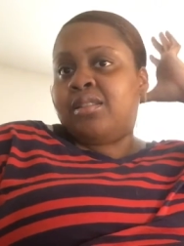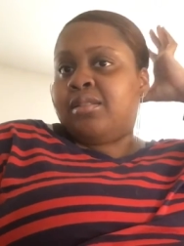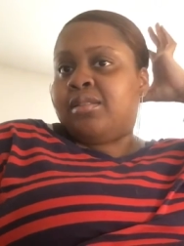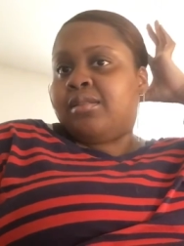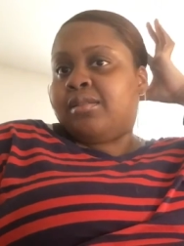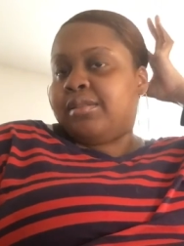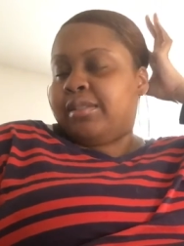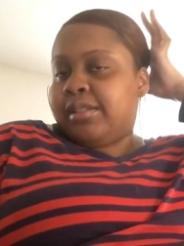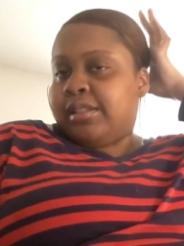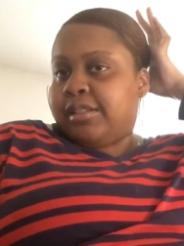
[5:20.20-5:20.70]

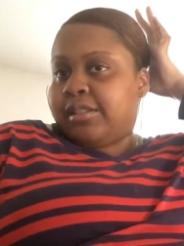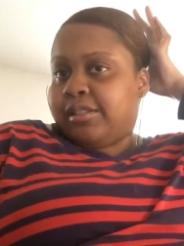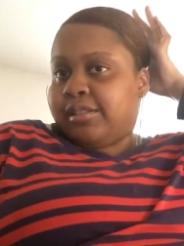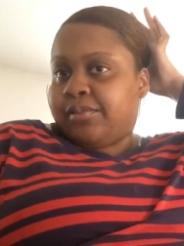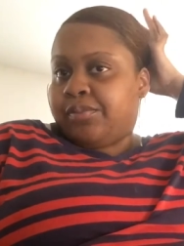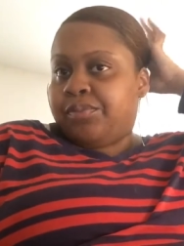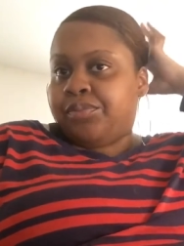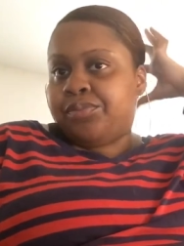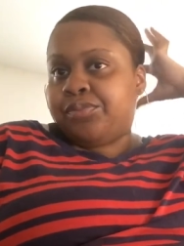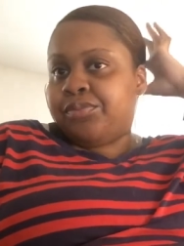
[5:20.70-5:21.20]
Yeah,
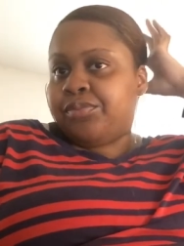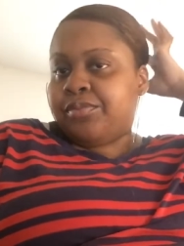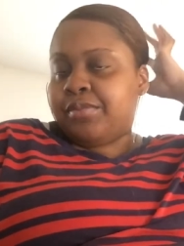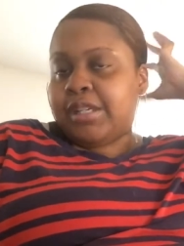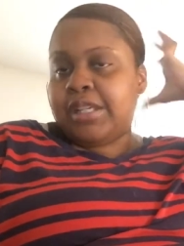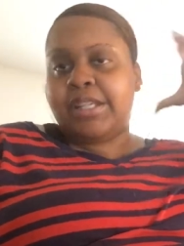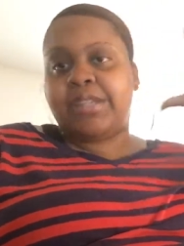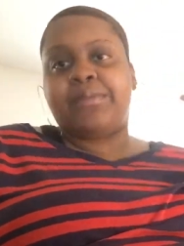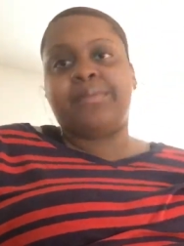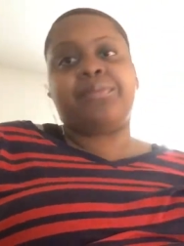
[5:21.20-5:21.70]

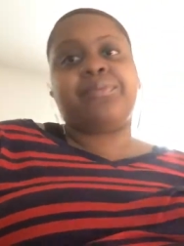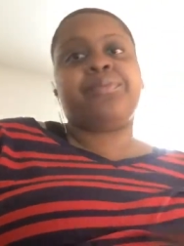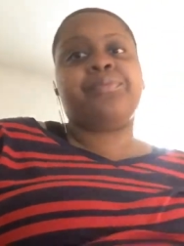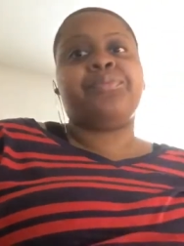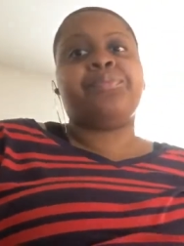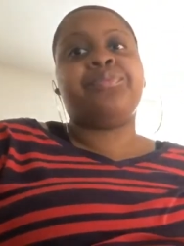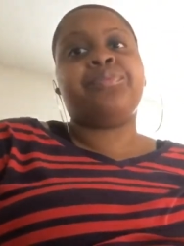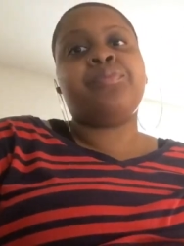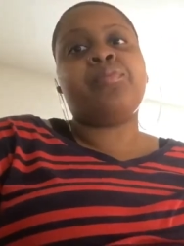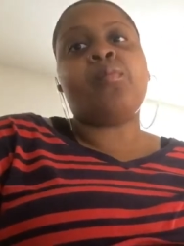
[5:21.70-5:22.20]
but
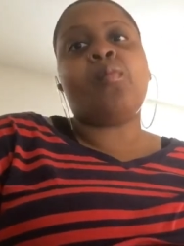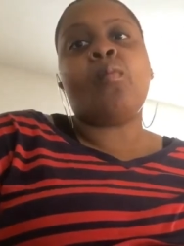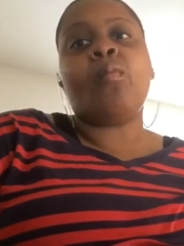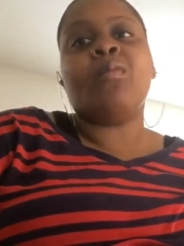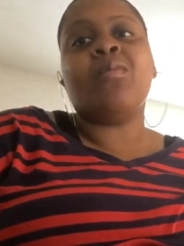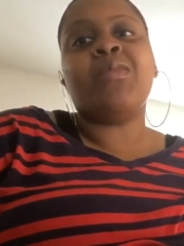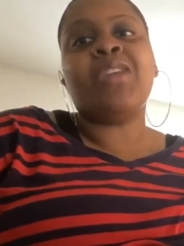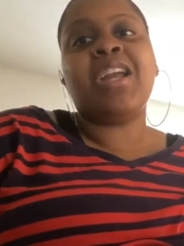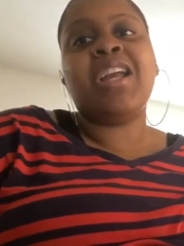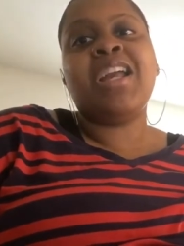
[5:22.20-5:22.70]

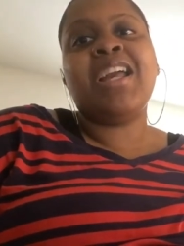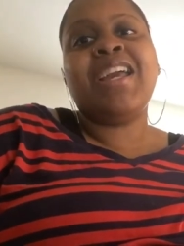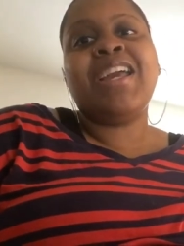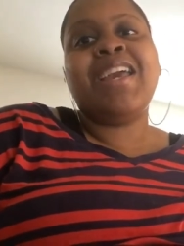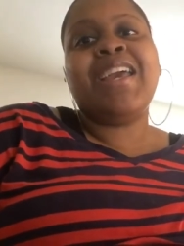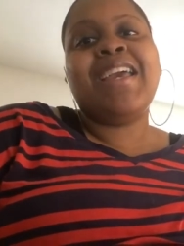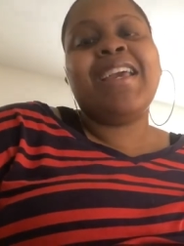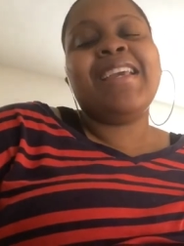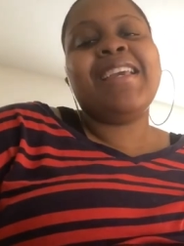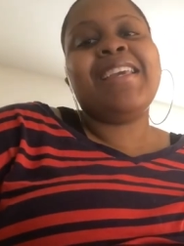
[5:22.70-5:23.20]

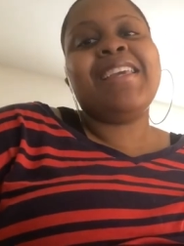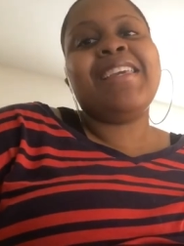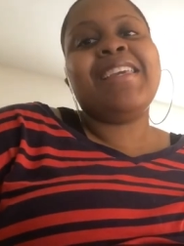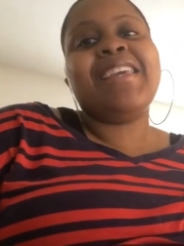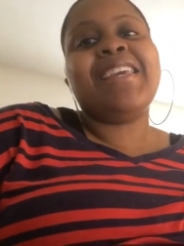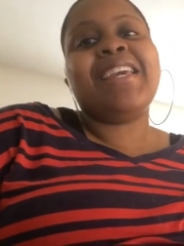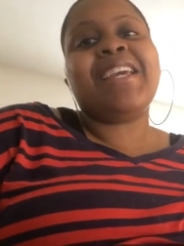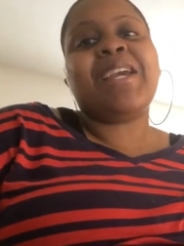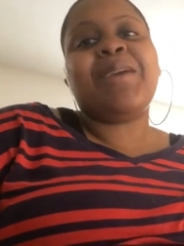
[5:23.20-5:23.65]
yeah,